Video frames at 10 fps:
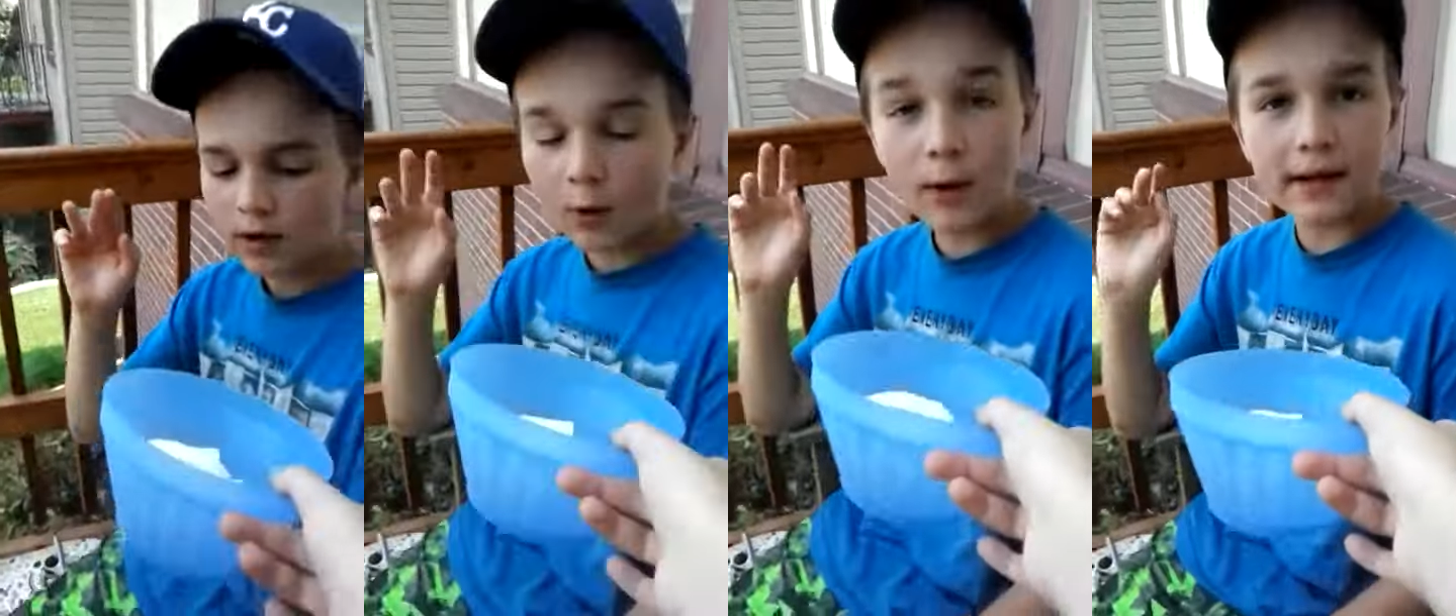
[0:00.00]

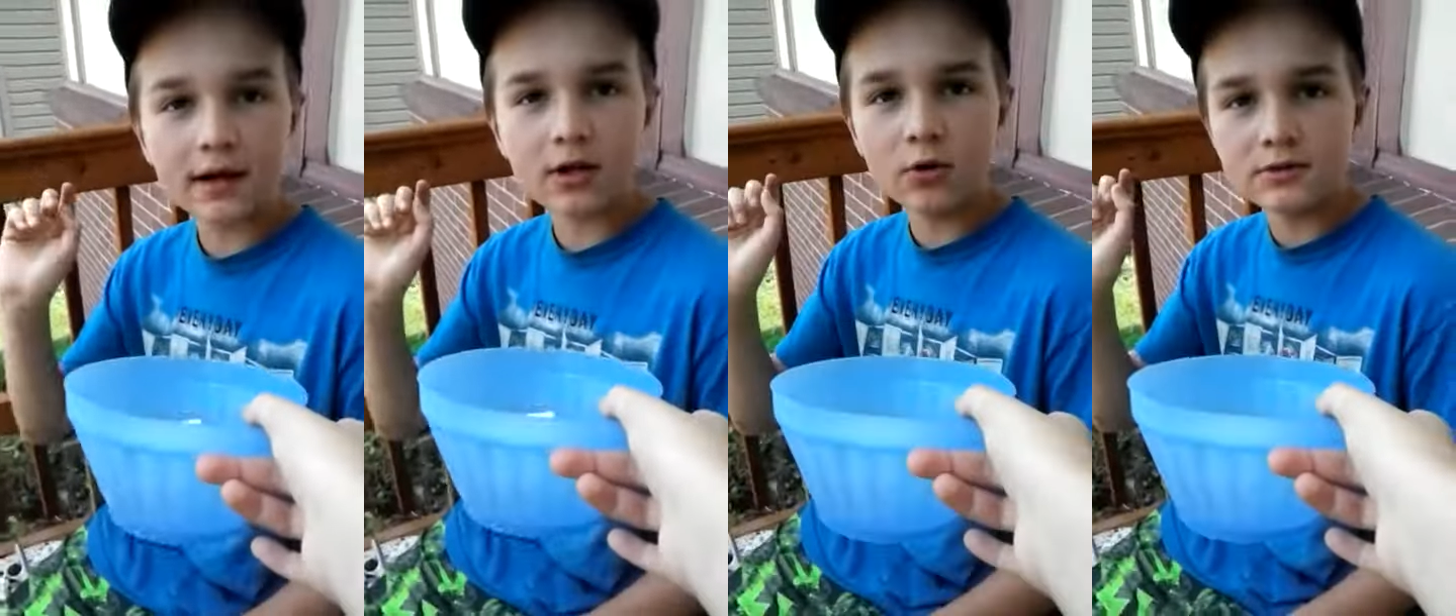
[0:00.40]
Oh, I get to
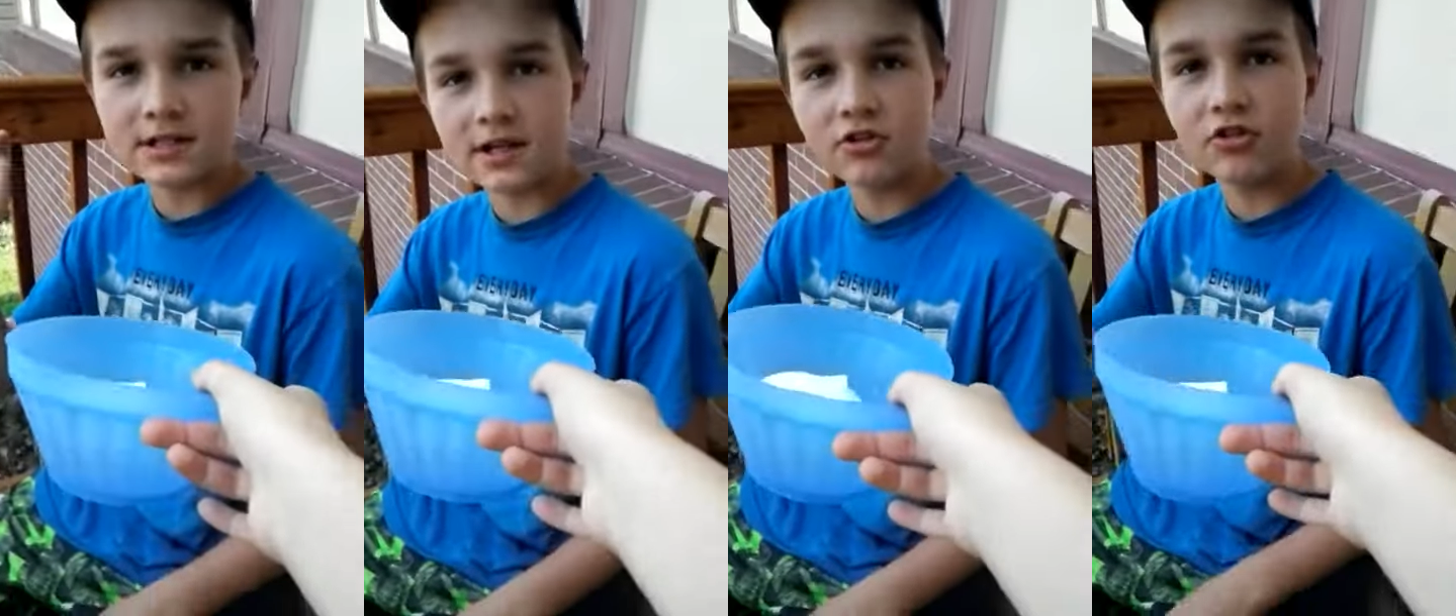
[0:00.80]
go a
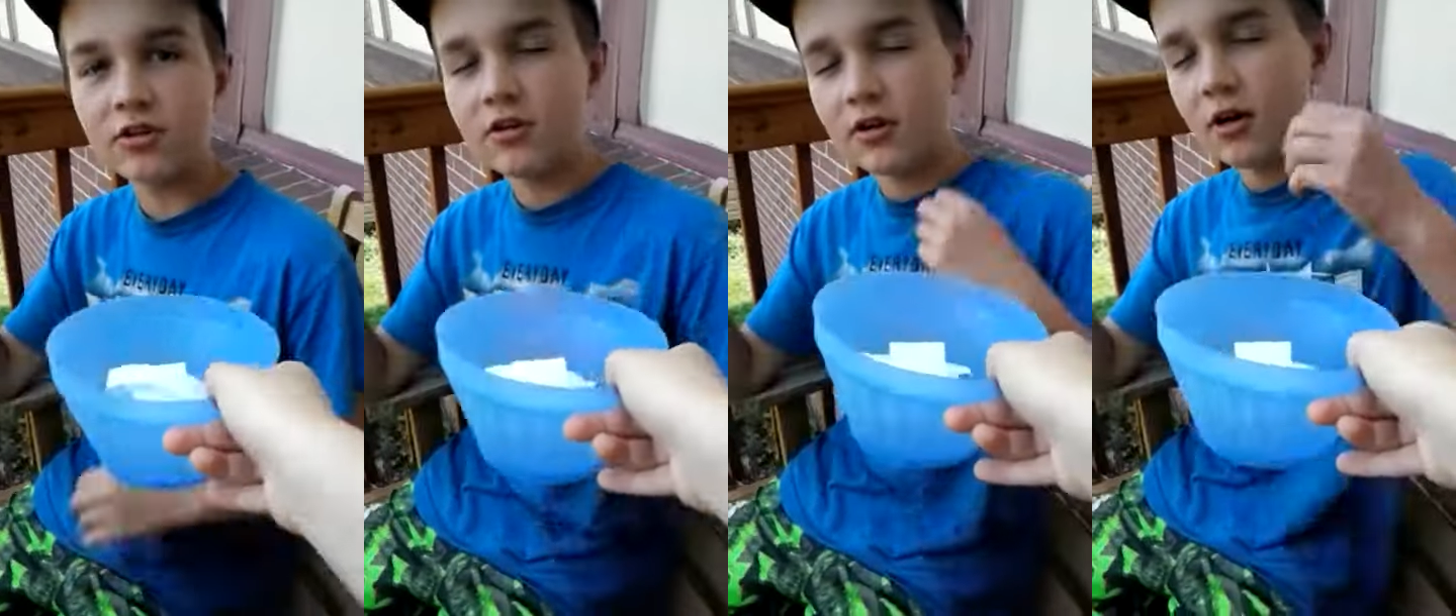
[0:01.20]
second turn?
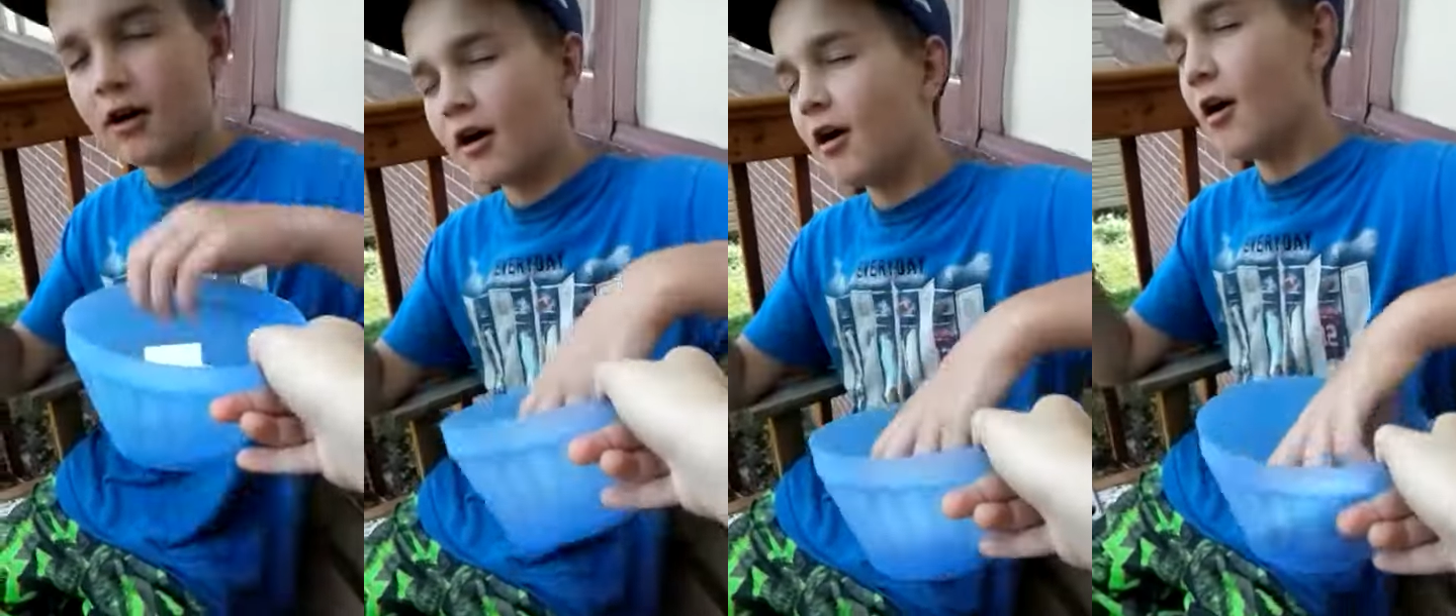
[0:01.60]

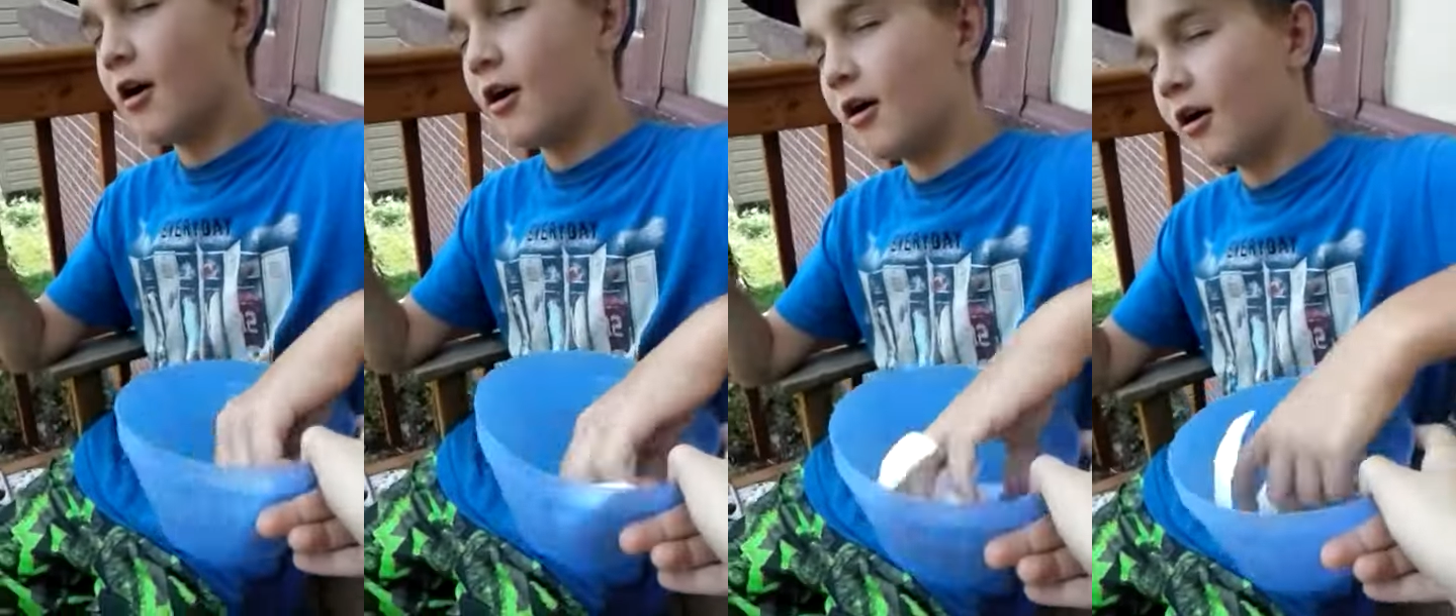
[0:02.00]
Yeah,
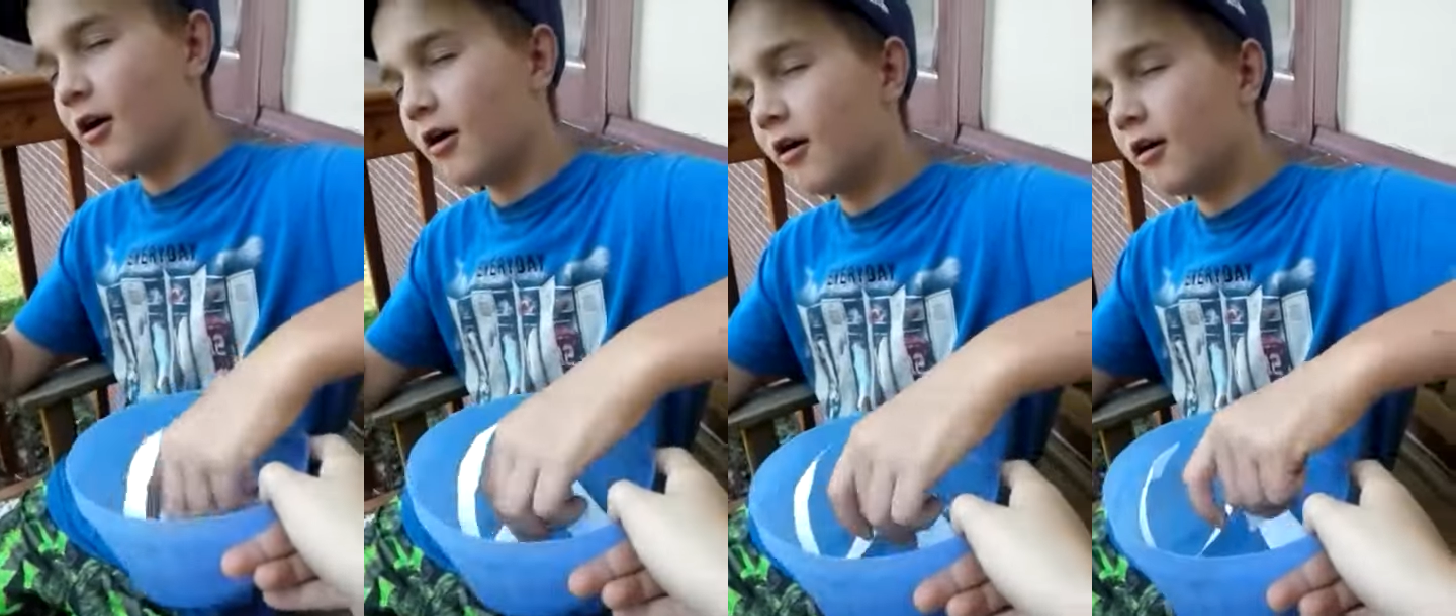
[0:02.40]
everyone gets a
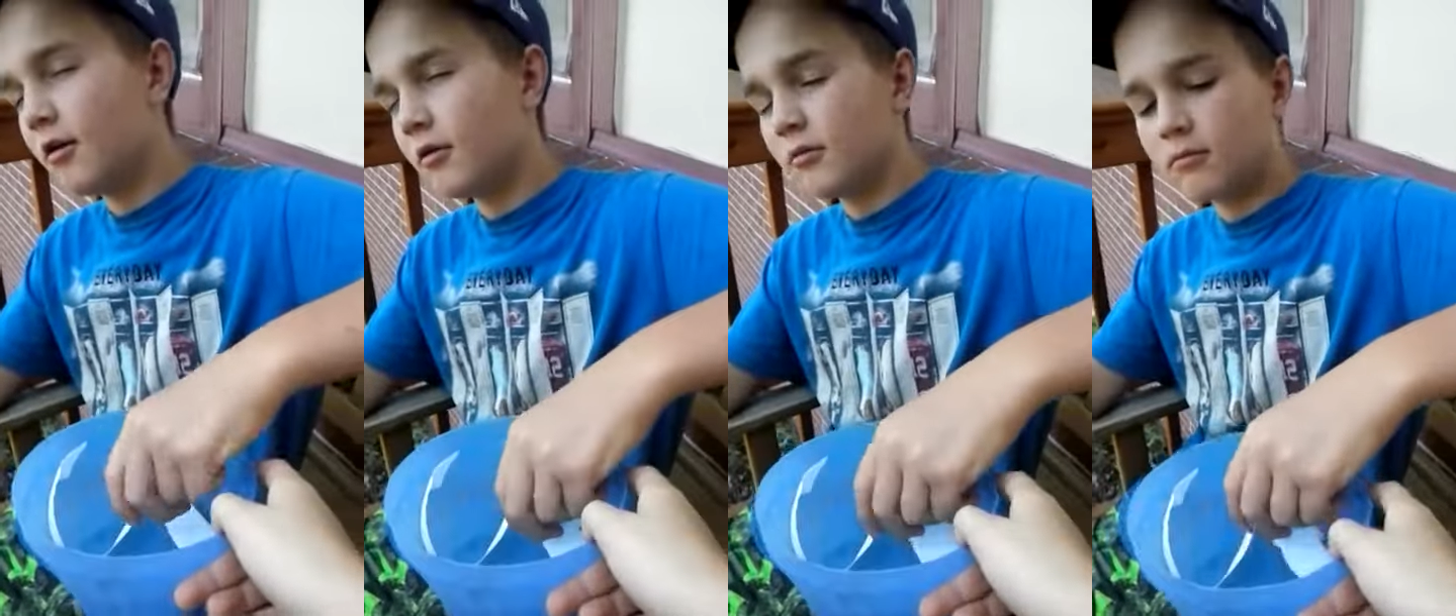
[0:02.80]
second turn
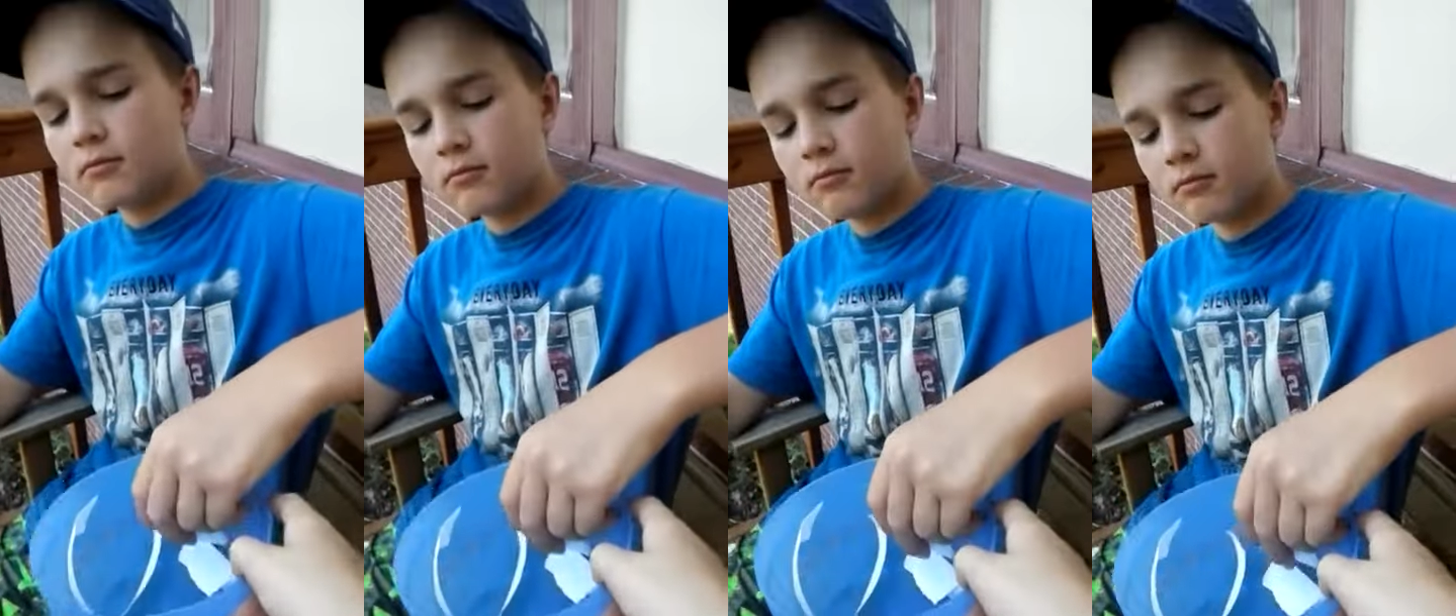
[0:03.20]
until they're all out.